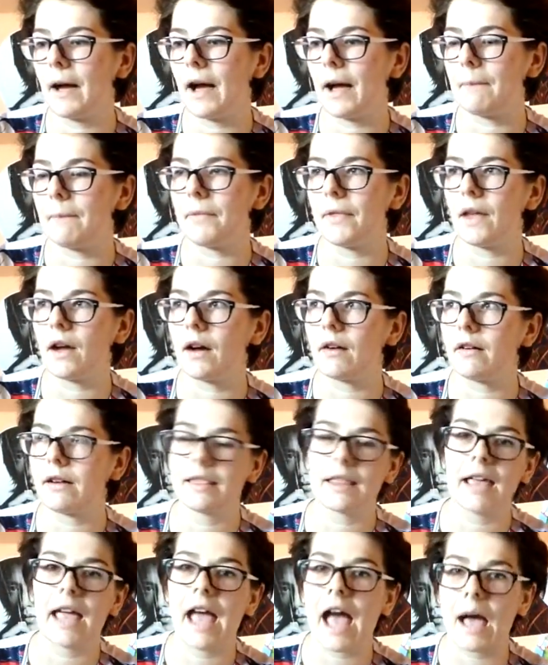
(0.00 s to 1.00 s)
I'm not
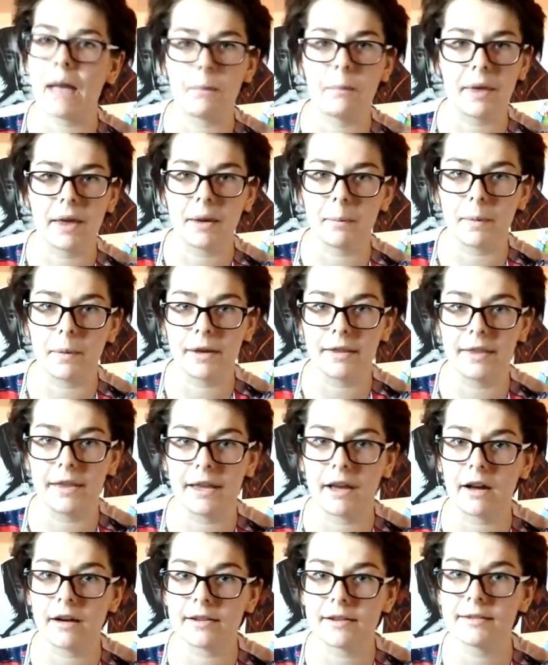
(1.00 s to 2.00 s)
really happy about
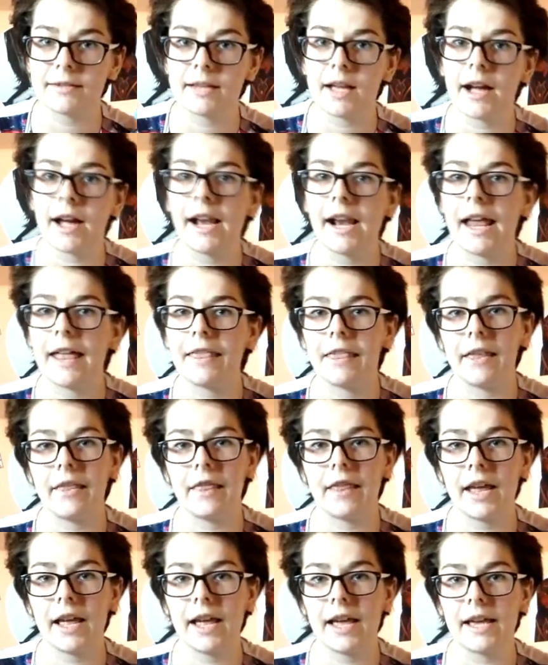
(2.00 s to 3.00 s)
the art style, and the
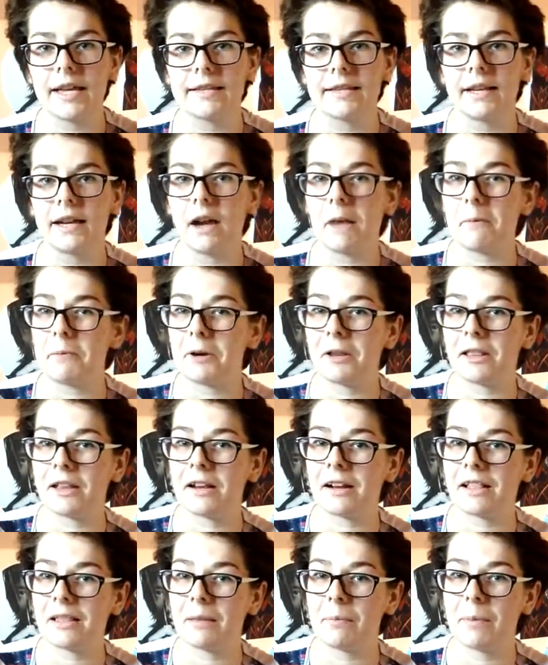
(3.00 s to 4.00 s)
thing is that I'm
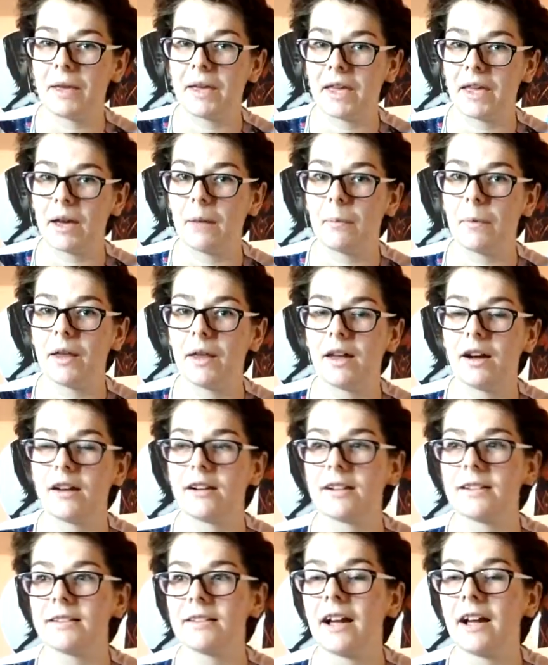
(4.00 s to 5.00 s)
really picky about
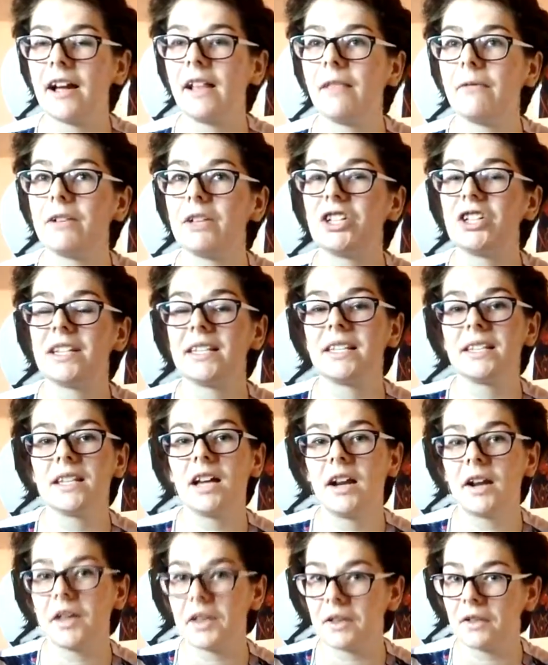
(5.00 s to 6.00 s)
art style, which is
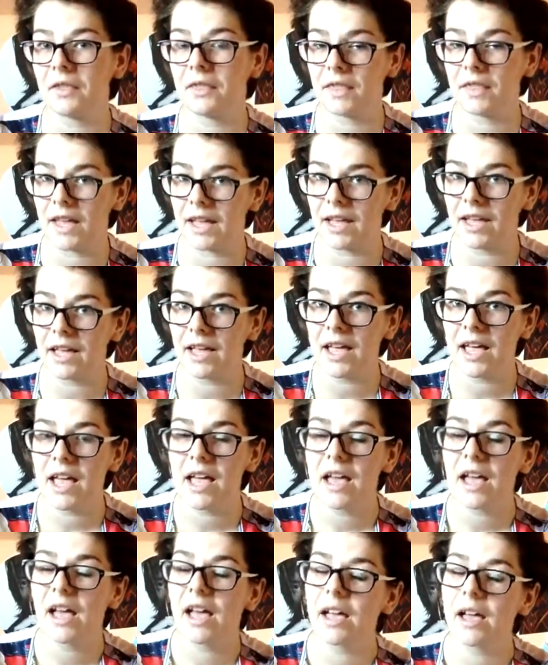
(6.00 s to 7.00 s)
not a good thing,
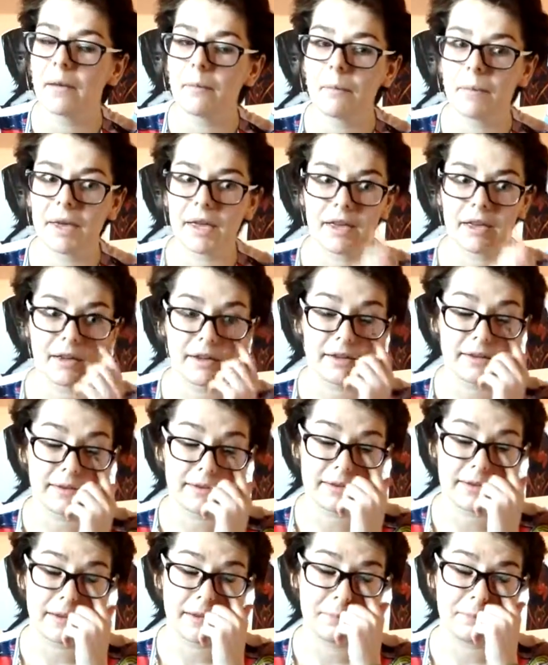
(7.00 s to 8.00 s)

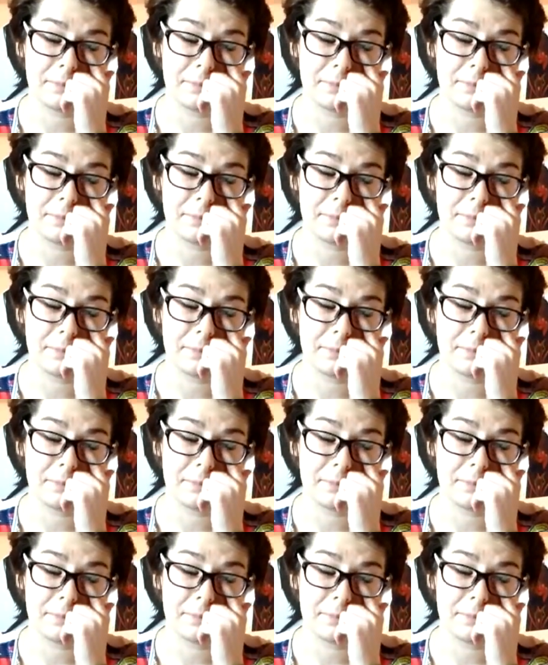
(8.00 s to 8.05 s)
because